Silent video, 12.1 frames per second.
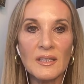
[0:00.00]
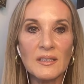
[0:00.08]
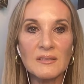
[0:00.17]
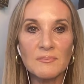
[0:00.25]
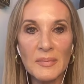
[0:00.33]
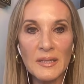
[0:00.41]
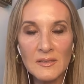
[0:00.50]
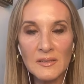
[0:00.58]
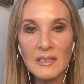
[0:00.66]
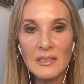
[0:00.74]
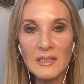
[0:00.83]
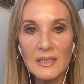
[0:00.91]
It's
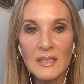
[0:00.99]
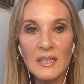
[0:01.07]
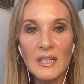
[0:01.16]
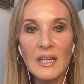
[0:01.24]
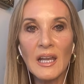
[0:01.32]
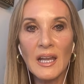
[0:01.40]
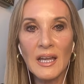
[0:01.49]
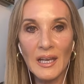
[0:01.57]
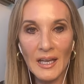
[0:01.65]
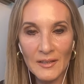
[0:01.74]
basically a life